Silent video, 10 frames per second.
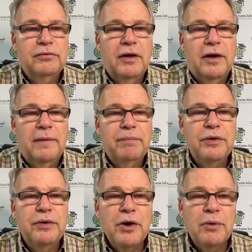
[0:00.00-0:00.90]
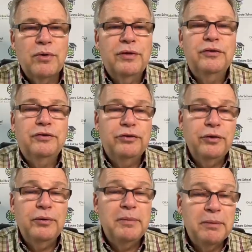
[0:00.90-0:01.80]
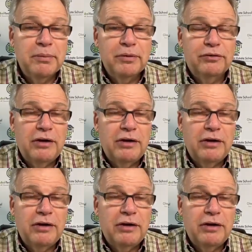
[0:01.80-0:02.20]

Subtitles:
no more than 2 members